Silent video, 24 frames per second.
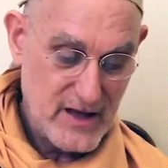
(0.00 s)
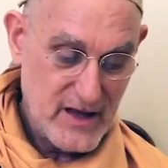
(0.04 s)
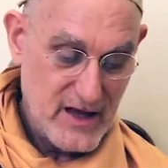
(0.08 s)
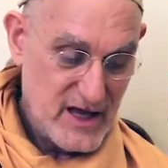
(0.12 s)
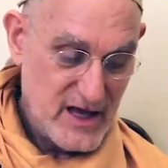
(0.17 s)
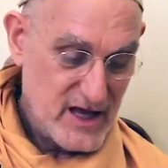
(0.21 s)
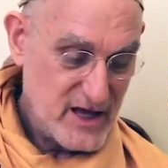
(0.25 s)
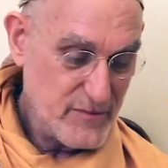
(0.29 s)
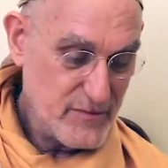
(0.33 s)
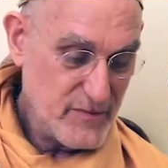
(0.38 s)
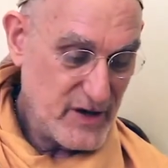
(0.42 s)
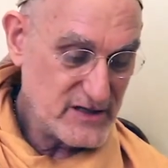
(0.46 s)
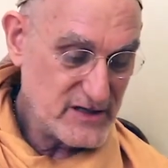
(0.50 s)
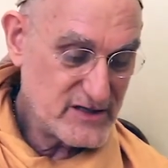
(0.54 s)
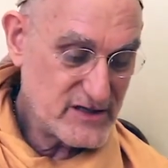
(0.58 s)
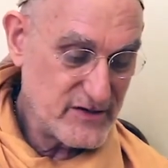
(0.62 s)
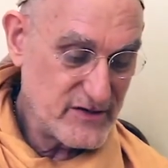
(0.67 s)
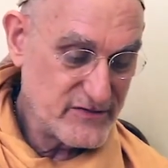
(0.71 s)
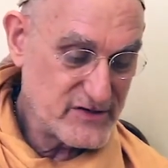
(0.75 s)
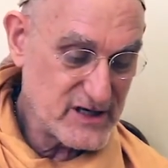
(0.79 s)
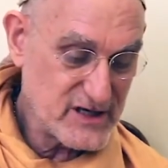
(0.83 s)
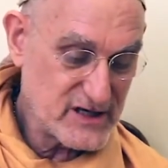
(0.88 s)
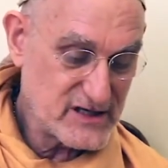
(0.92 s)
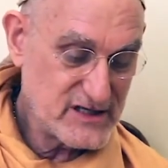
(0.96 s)
He must have
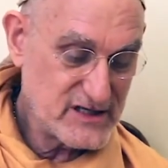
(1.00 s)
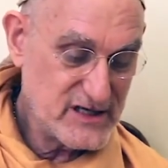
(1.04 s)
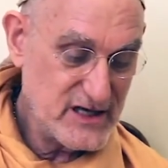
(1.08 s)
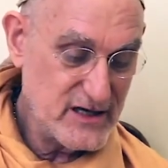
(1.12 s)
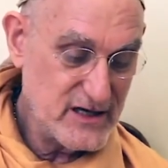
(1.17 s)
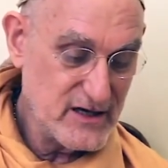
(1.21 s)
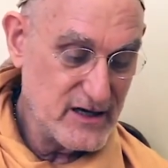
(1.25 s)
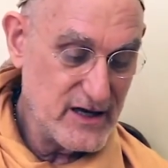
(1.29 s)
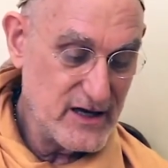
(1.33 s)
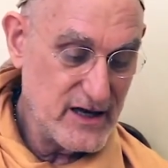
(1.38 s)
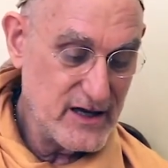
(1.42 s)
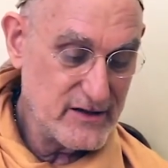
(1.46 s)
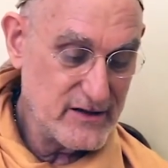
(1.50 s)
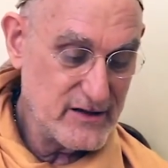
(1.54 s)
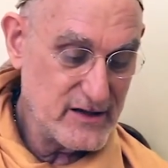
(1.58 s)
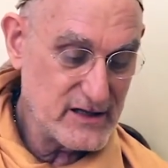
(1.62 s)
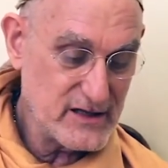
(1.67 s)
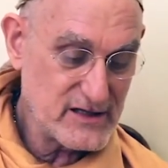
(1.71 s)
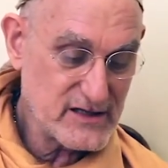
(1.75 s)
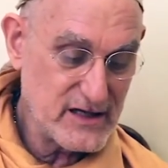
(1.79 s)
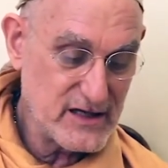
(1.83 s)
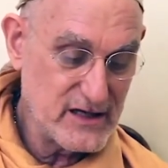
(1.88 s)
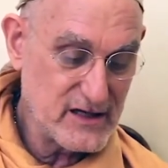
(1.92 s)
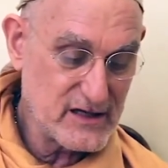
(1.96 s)
succeeded in
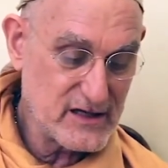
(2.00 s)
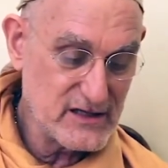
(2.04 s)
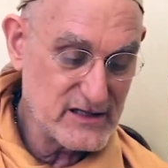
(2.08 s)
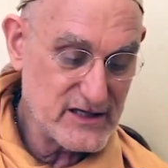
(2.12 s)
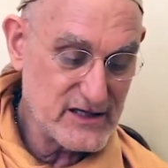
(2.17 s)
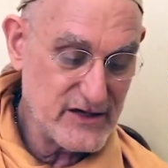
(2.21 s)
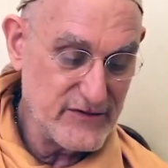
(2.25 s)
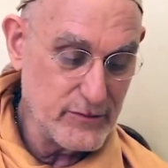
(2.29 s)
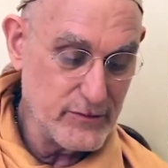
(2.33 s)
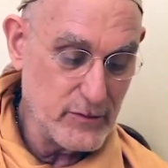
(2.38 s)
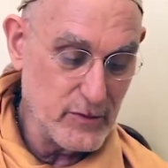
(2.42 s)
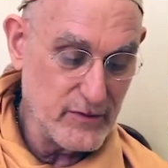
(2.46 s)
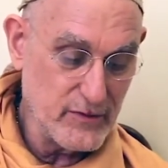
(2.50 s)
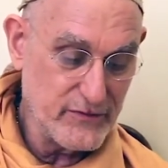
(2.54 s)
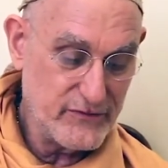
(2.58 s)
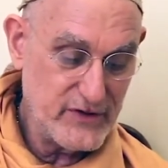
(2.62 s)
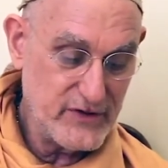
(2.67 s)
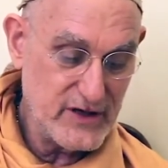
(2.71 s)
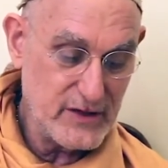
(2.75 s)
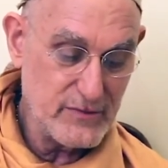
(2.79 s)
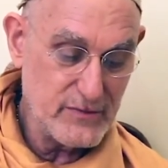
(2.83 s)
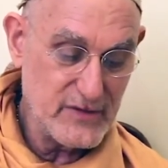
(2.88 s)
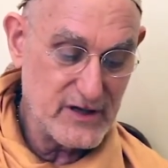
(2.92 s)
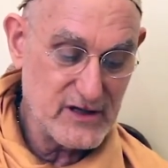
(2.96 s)
this inconceivable
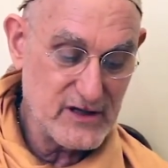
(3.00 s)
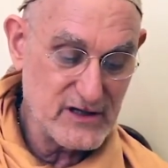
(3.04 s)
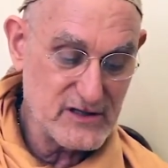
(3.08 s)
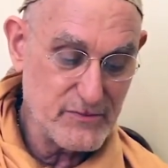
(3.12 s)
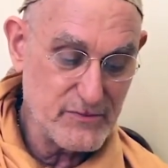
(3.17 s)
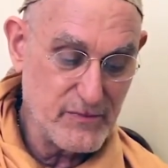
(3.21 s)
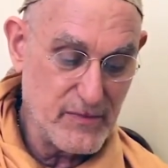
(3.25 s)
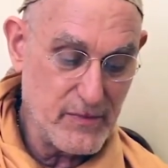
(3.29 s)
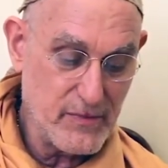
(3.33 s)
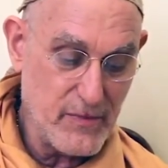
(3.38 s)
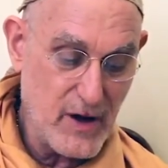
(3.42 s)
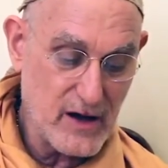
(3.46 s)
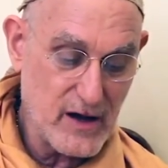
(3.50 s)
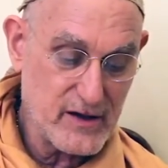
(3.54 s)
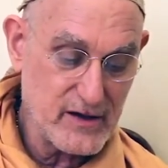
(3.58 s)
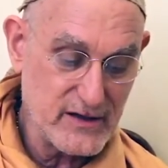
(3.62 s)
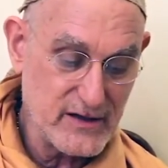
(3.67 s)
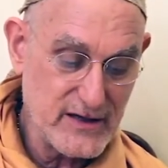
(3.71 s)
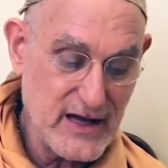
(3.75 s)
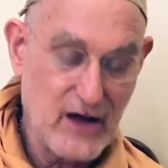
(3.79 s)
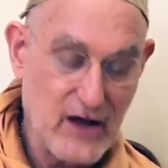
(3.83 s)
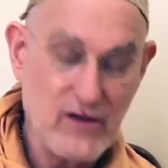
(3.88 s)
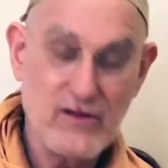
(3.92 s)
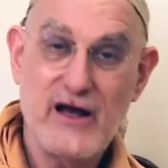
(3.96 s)
feat because Bhakta
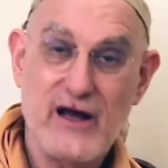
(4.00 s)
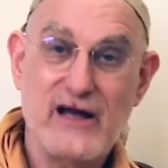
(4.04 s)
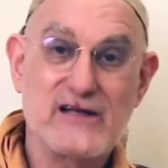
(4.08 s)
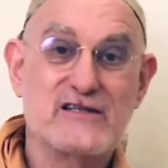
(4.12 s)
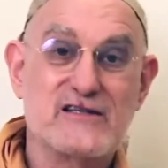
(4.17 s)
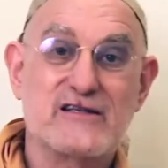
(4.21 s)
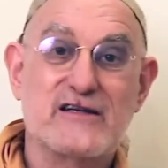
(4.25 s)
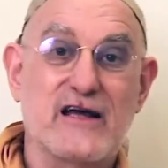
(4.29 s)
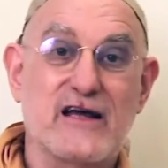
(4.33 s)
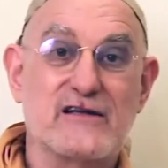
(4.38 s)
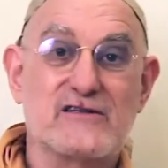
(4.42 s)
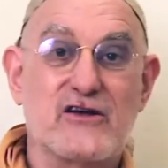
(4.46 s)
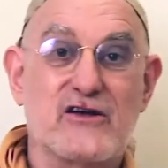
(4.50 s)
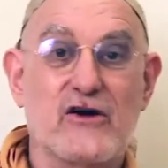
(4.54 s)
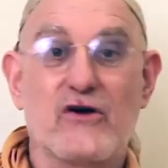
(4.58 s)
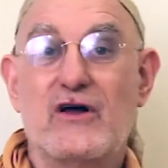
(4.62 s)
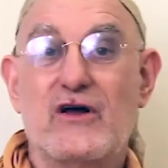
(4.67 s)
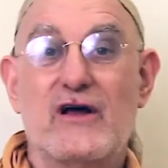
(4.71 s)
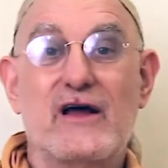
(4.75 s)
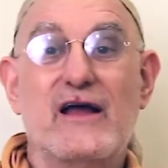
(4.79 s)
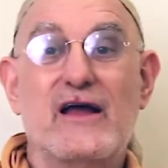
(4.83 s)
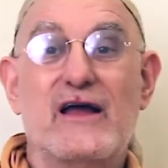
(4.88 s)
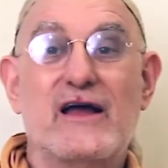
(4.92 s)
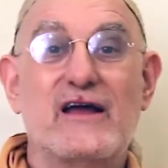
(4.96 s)
now lies dead. So
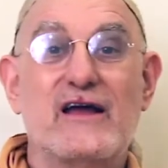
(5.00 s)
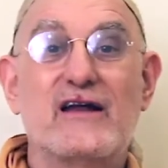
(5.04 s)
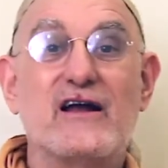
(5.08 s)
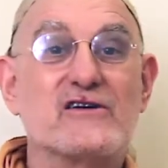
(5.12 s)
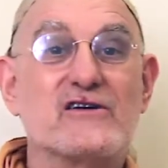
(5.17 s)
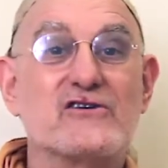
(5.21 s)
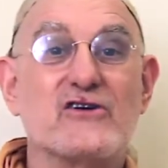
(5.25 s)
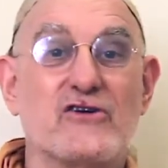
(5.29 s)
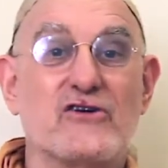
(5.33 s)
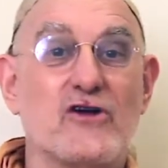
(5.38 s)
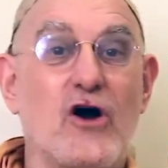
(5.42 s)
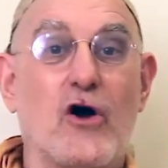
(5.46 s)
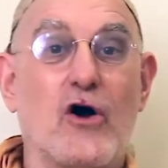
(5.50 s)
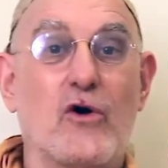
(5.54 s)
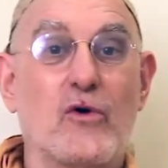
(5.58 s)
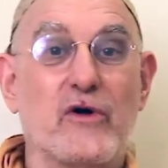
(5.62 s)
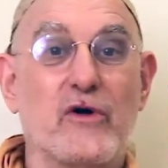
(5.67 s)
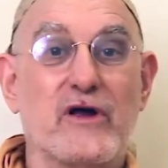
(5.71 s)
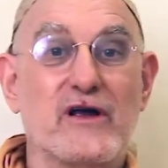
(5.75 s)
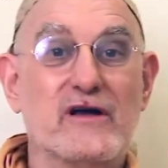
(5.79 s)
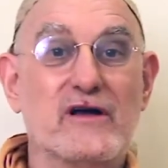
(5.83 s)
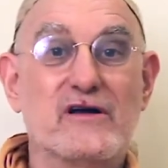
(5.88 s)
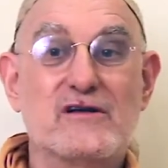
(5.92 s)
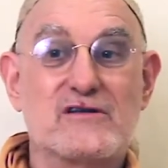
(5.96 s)
he doesn't know who
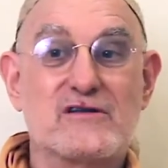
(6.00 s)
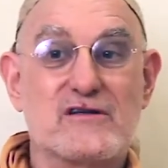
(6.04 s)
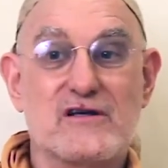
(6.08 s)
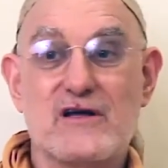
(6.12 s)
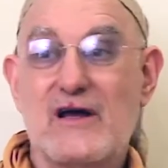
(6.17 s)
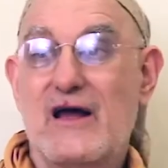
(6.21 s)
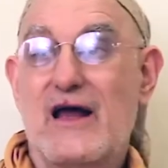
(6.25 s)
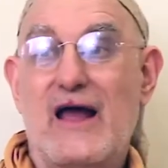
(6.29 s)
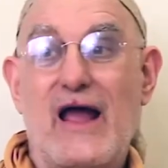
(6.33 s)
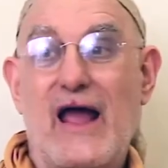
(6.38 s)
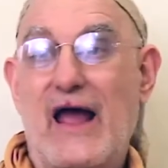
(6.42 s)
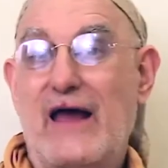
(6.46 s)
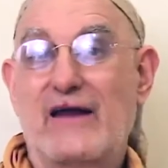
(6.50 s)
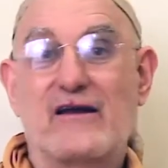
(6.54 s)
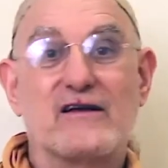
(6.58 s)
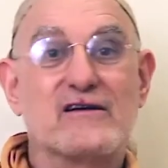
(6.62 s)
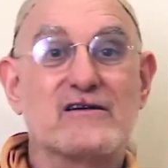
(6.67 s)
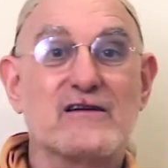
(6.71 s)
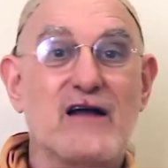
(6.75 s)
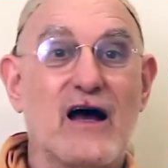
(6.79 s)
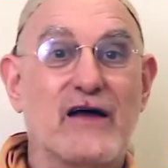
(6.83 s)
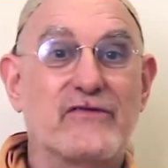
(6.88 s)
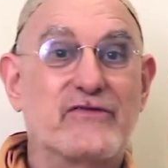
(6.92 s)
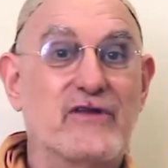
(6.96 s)
he is, and he's
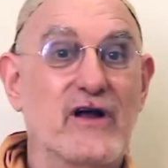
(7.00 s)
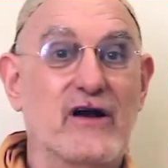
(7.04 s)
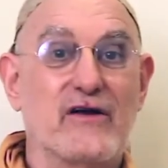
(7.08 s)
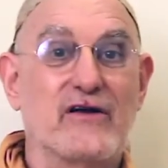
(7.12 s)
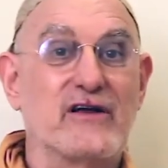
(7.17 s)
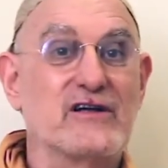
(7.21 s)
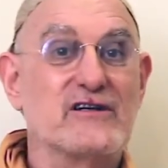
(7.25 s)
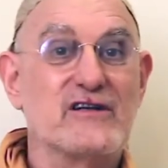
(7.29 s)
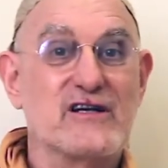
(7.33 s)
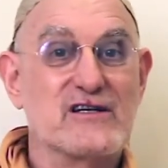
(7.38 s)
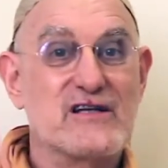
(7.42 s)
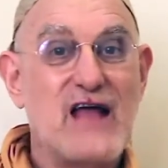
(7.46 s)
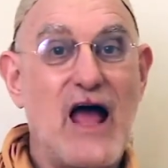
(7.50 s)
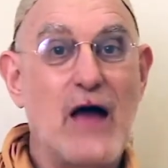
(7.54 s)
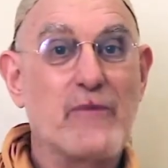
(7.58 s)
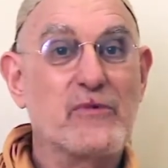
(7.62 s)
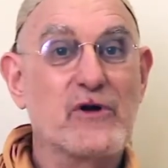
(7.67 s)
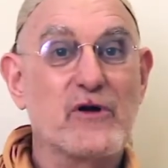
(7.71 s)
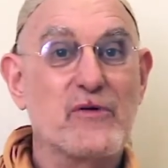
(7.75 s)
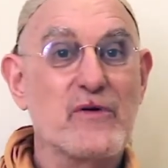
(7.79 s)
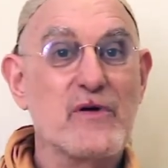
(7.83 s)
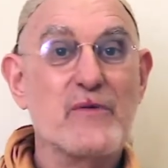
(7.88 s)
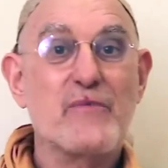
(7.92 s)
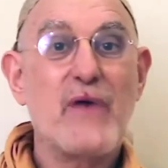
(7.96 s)
not there. He just happened
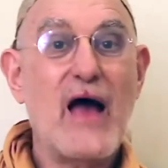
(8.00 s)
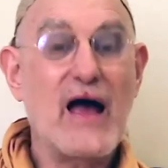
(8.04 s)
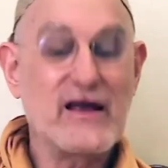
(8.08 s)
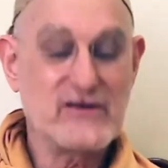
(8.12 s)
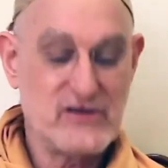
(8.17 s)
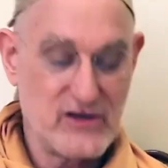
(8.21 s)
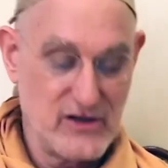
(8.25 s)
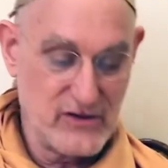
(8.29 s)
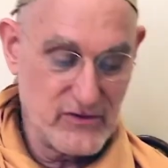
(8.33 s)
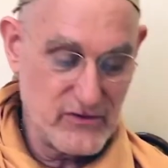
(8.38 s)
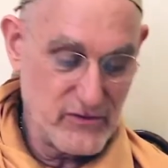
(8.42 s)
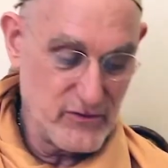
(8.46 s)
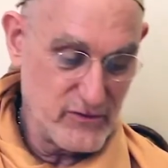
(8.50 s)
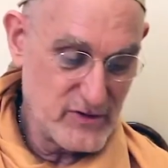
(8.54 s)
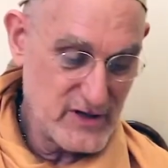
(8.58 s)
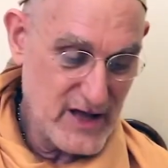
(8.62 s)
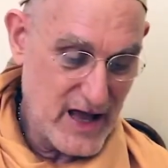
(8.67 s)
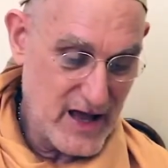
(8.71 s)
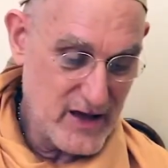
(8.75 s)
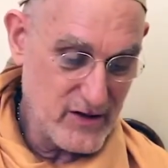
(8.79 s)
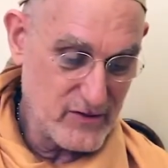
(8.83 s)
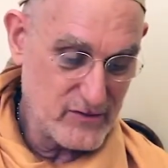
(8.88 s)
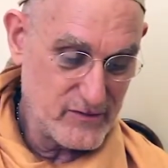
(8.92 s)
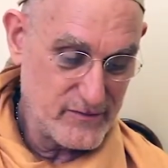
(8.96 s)
to be passing through town.